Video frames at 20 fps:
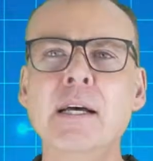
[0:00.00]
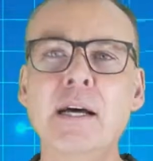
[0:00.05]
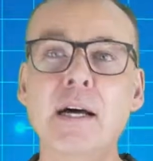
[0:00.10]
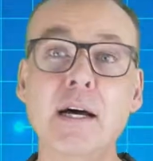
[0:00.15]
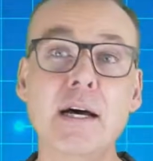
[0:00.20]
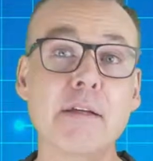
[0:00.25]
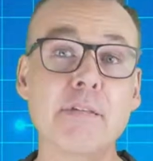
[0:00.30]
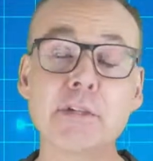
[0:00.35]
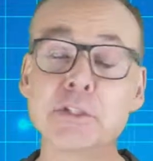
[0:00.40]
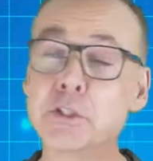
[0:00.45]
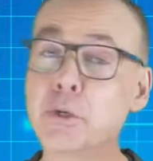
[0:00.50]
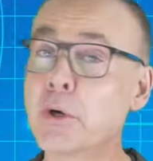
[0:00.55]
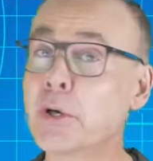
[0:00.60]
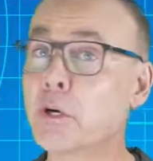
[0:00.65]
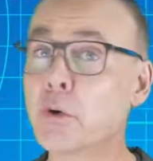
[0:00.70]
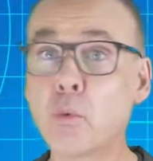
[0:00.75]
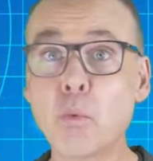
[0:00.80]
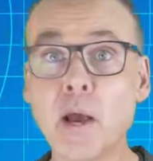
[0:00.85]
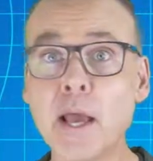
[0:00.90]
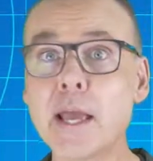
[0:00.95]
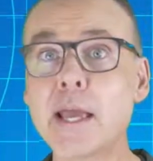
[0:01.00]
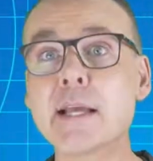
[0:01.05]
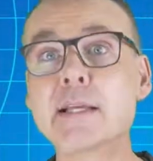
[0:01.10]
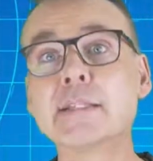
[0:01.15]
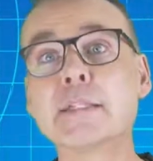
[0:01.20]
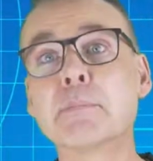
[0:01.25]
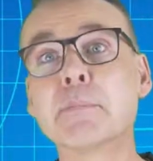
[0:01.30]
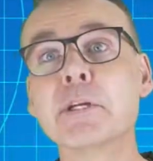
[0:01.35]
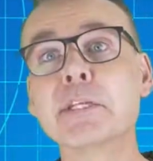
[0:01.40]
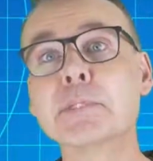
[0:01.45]
The Toyota Way is
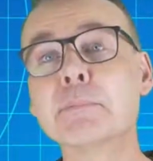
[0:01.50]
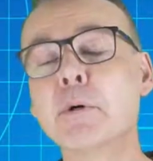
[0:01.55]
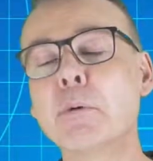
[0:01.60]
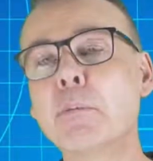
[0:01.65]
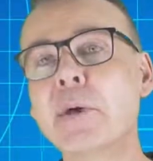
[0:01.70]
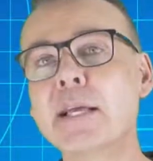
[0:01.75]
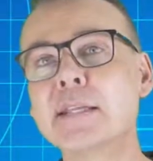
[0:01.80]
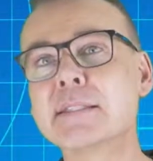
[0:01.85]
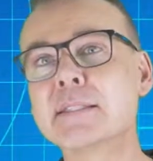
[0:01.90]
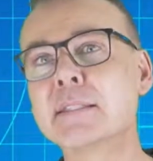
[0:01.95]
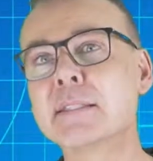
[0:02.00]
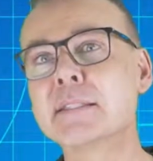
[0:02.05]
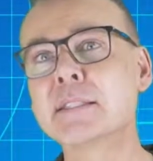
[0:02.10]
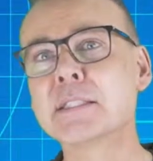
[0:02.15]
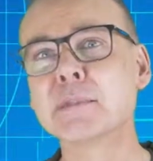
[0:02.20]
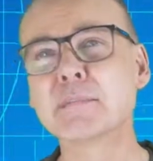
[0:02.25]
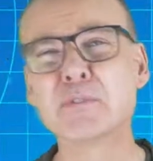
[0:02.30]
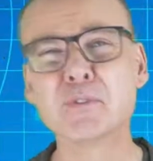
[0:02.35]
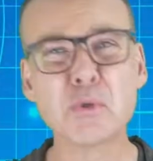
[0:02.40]
a principle-based system.